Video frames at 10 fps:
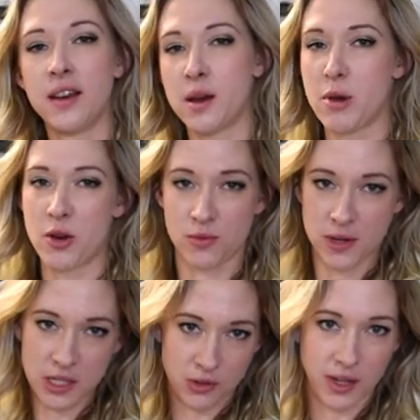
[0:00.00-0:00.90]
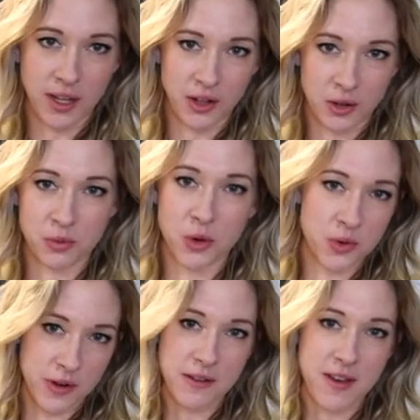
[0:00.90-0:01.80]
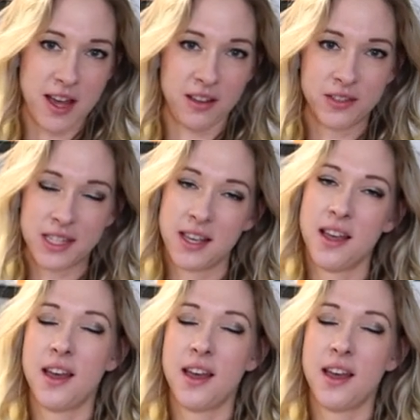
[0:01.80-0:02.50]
about restringing your rotary valves.